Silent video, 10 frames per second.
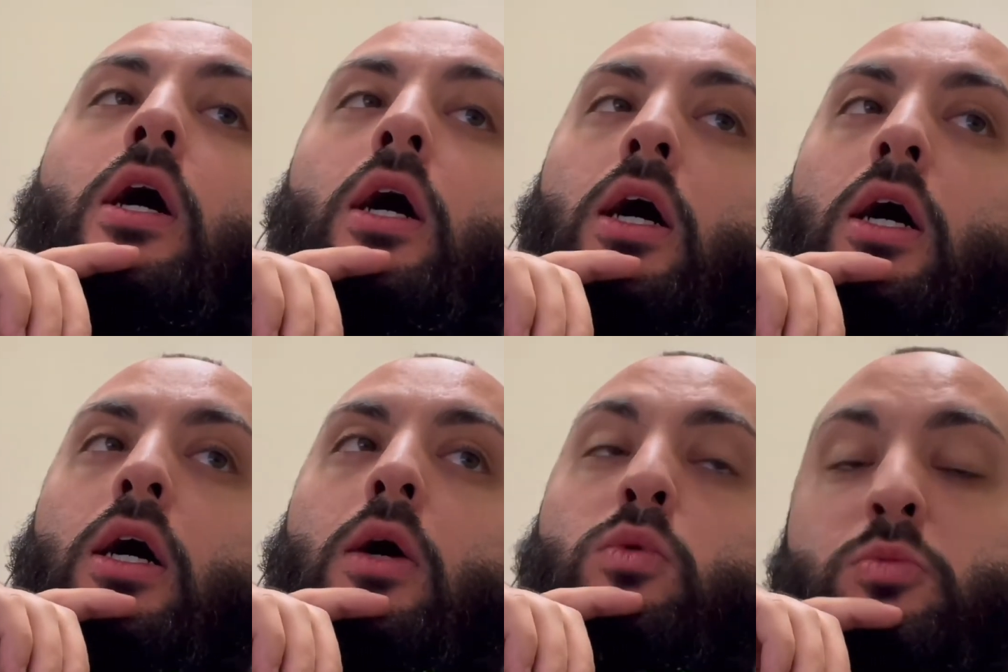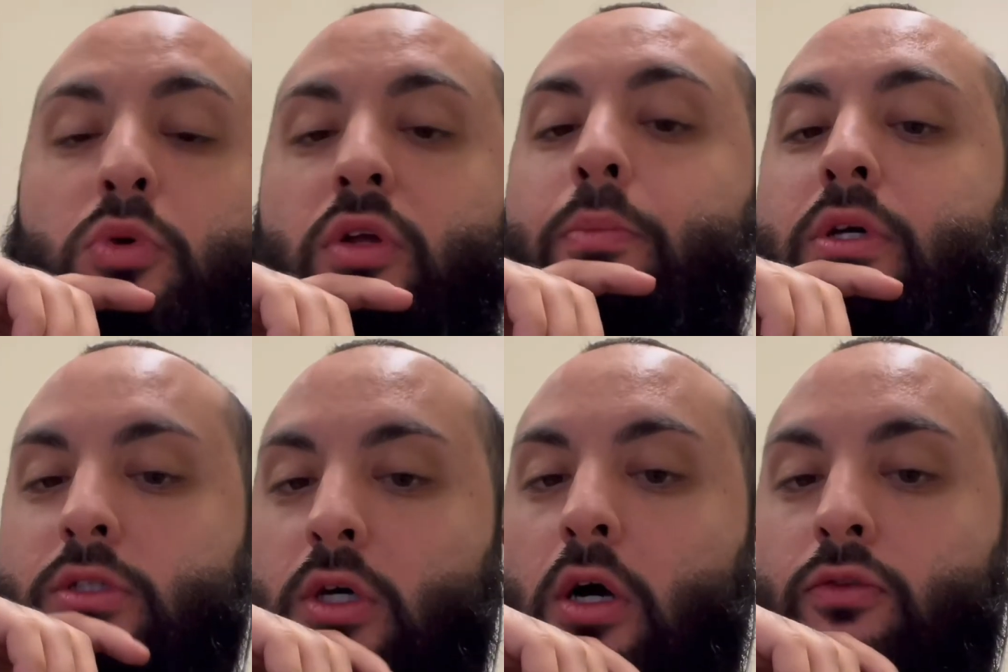I was pretty
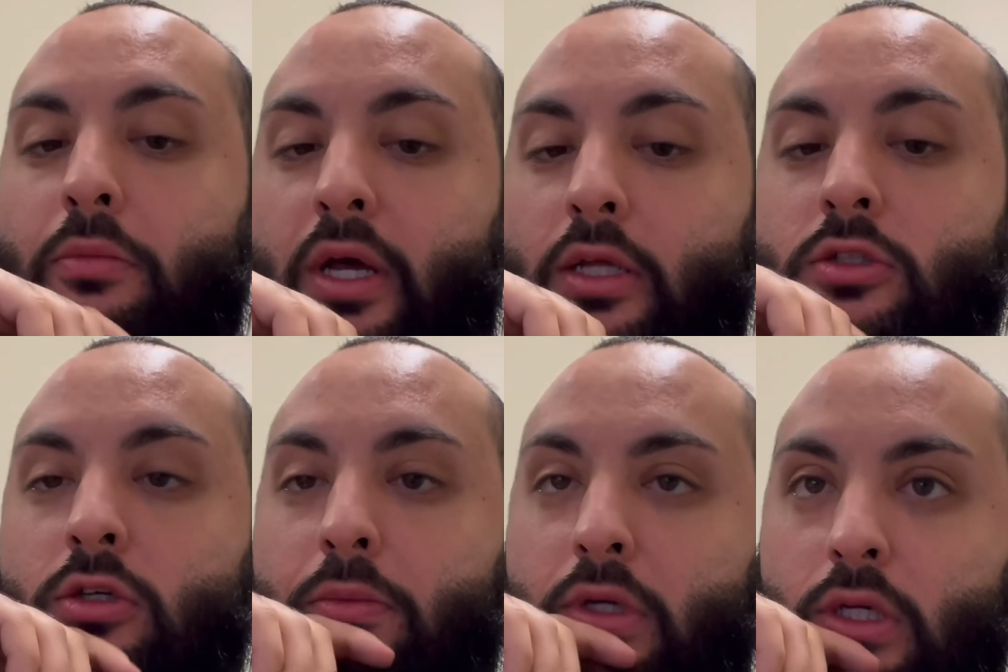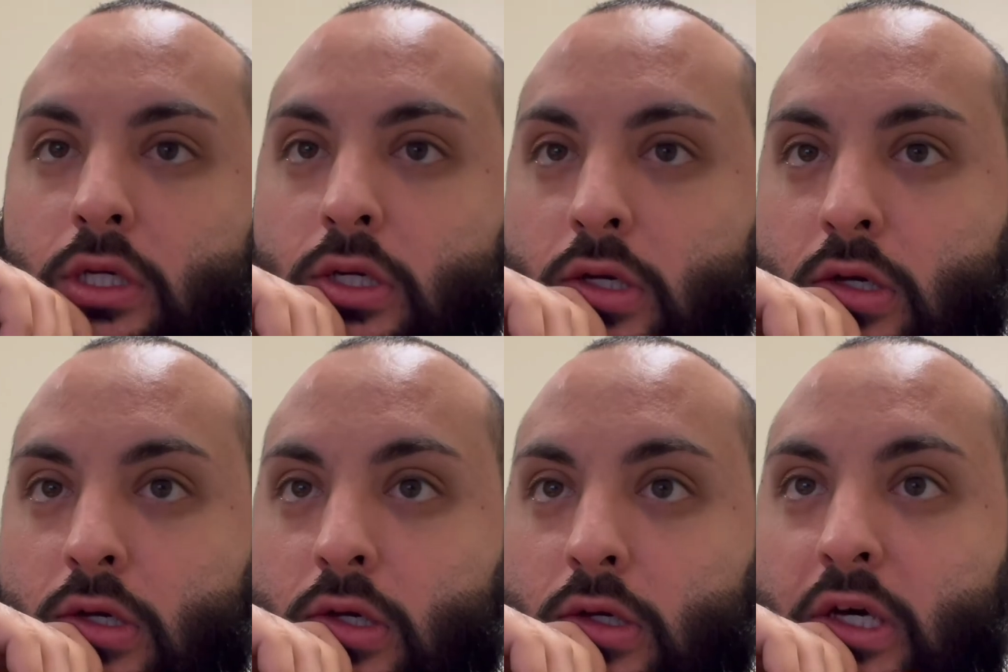pissed off, man. It took me
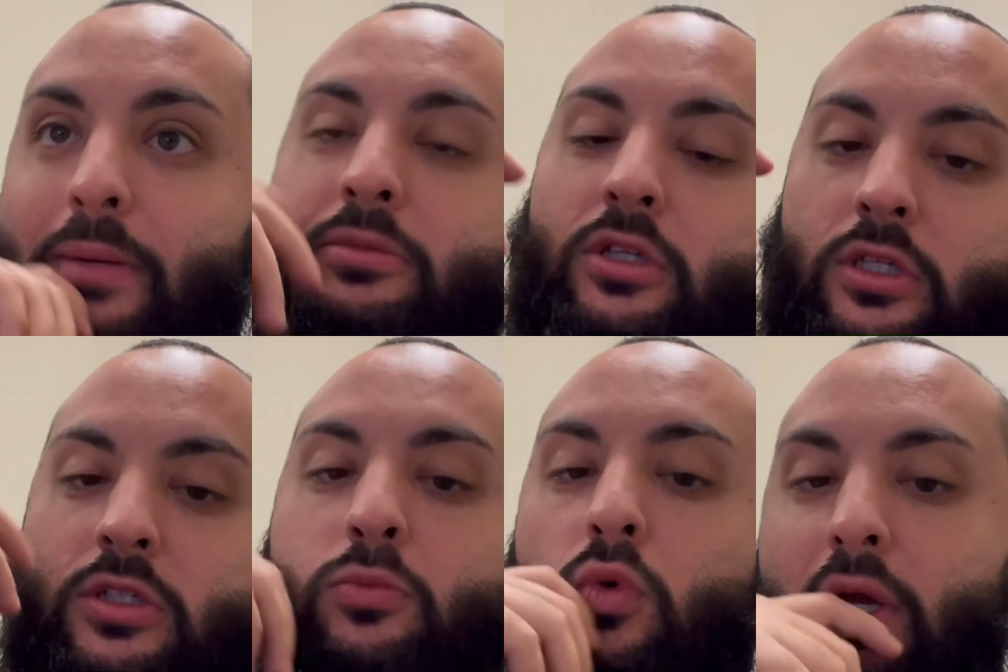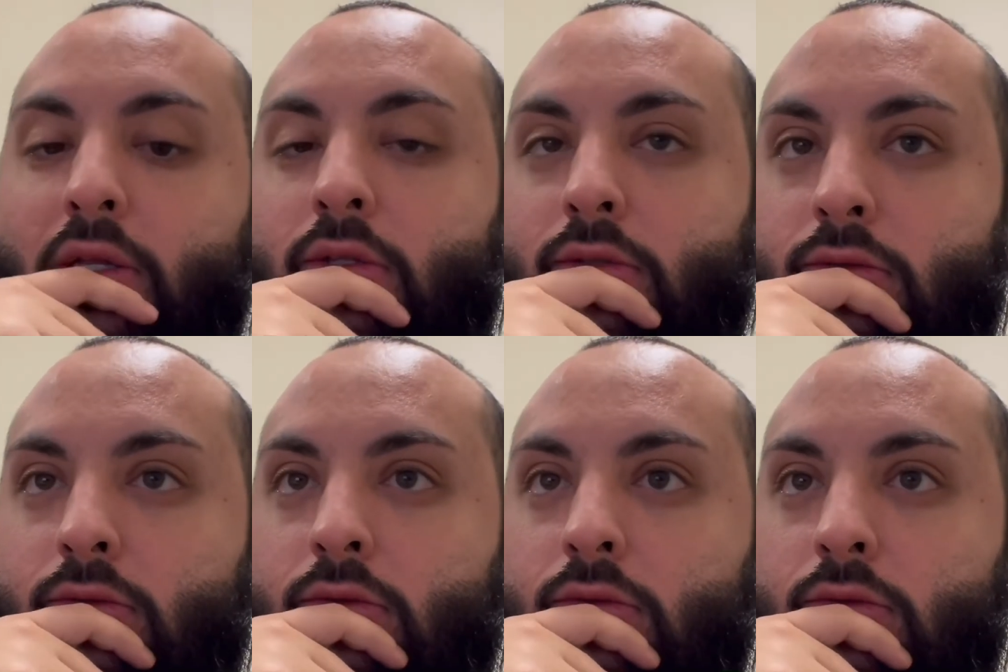up to this point,
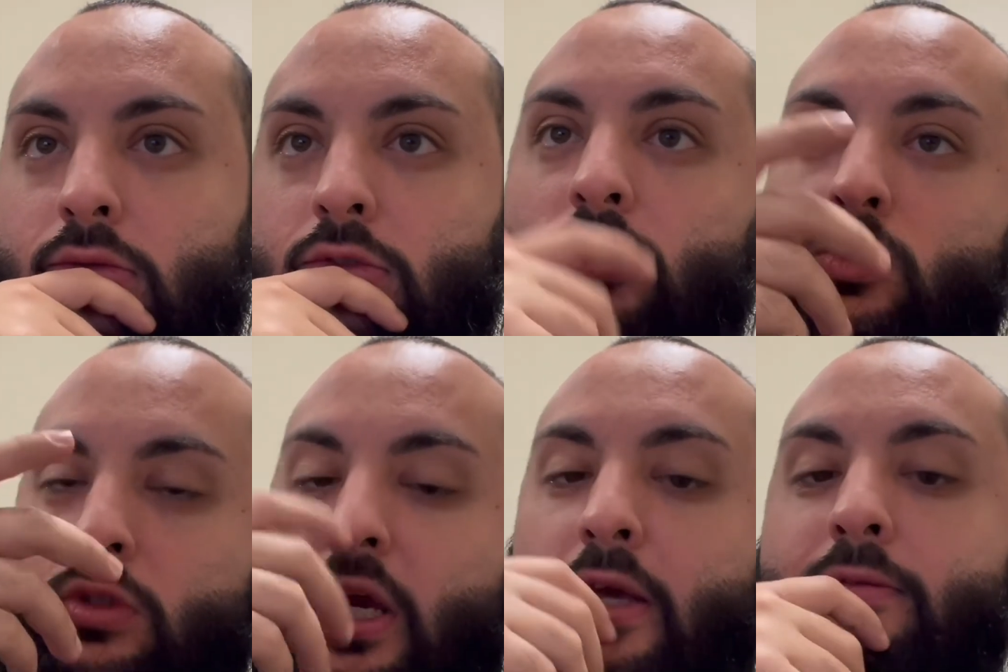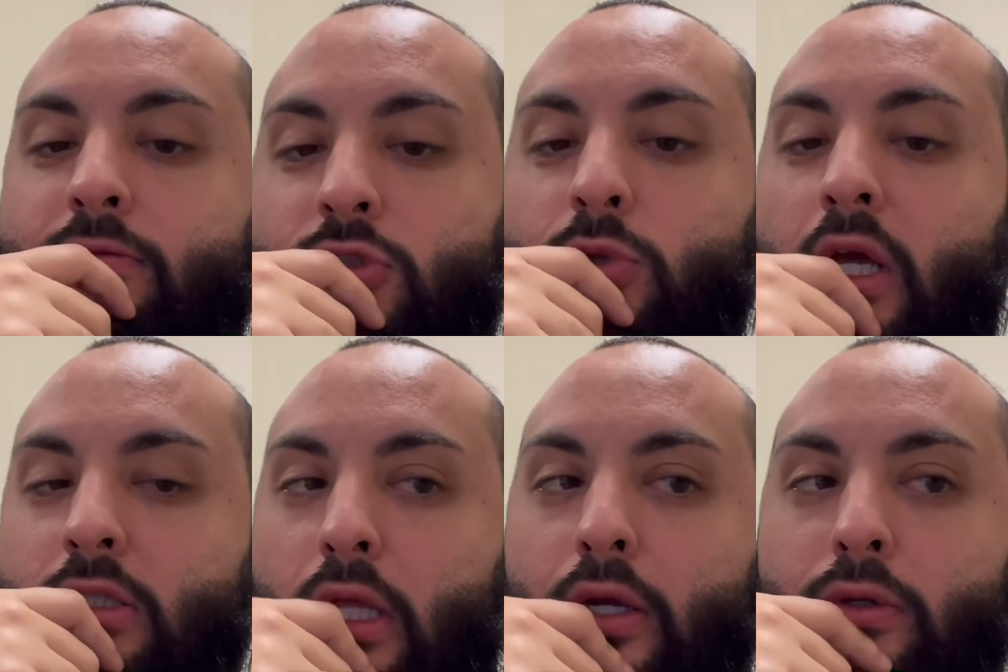Tuesday, 2 days
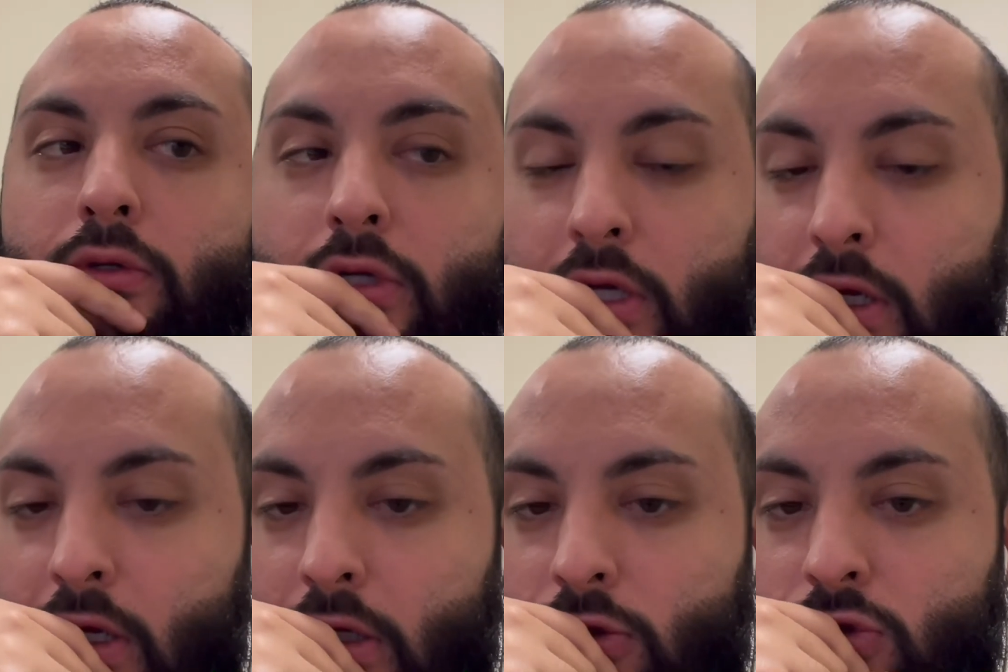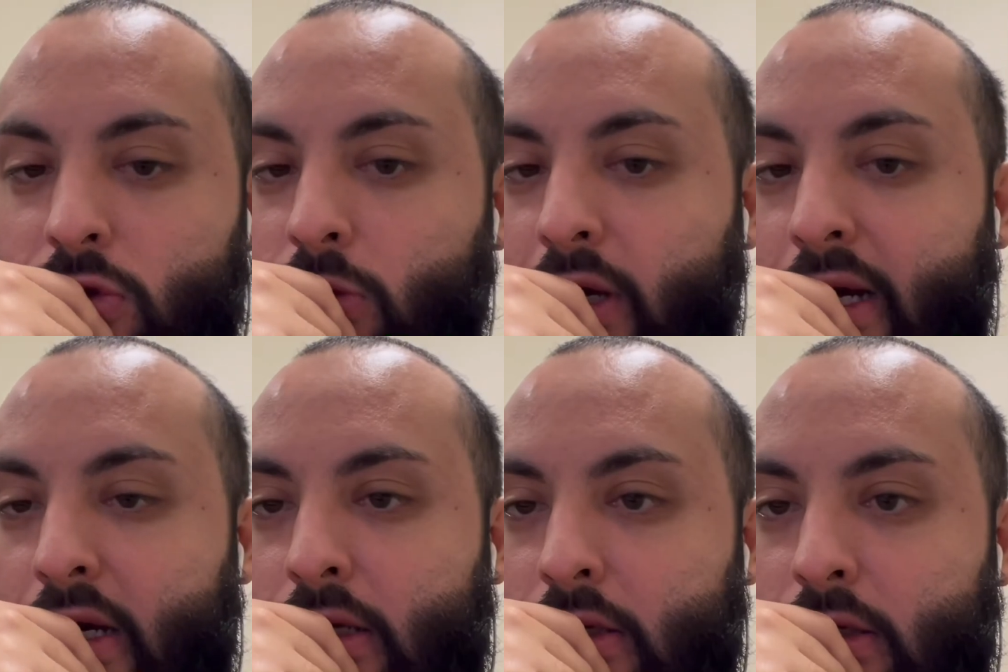later, to
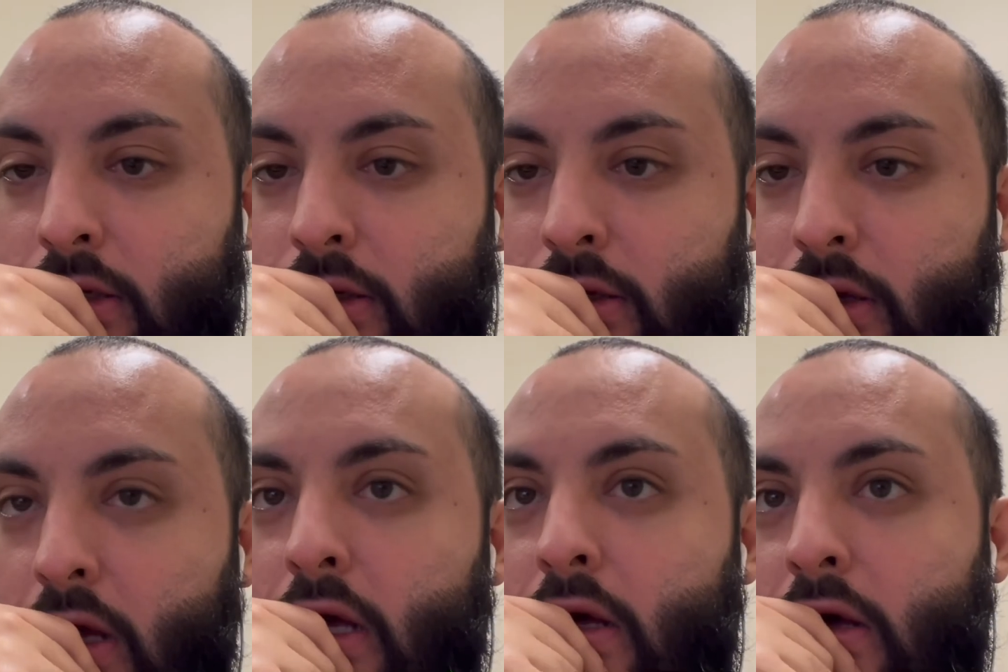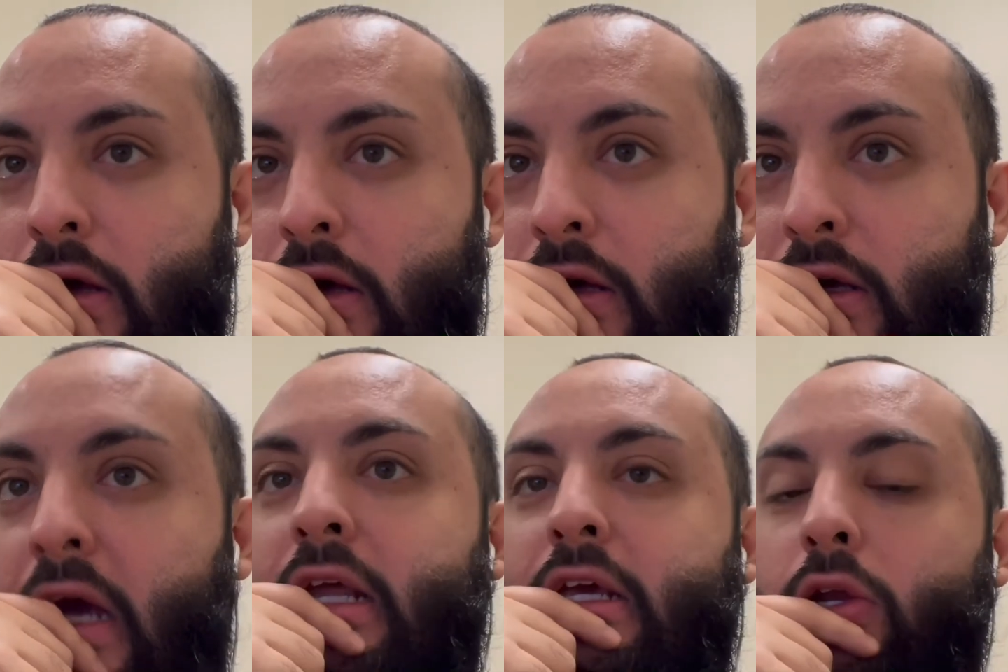
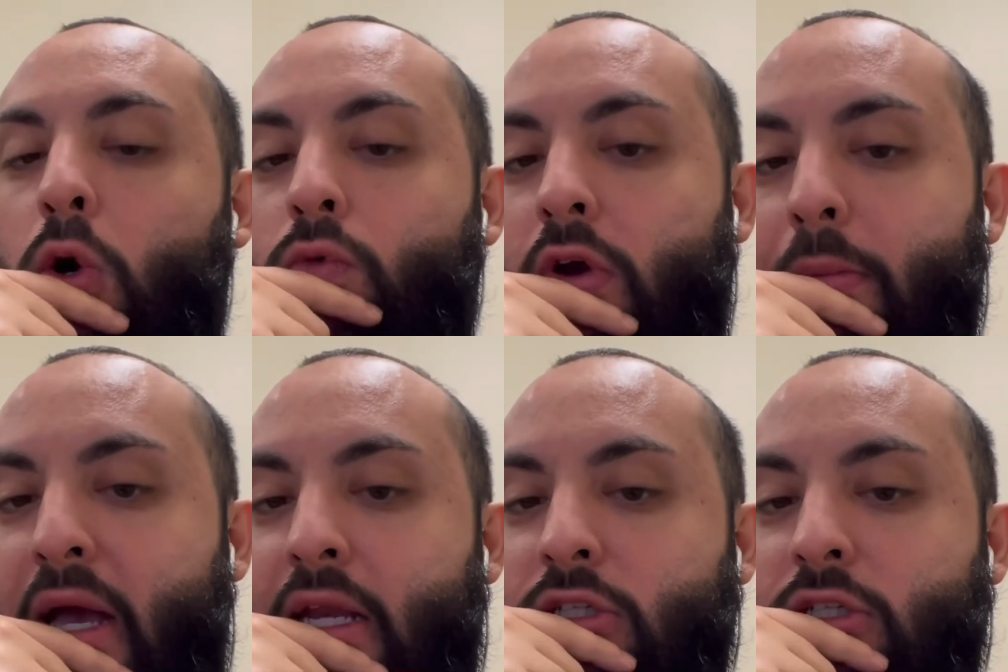kind of get over it, man, and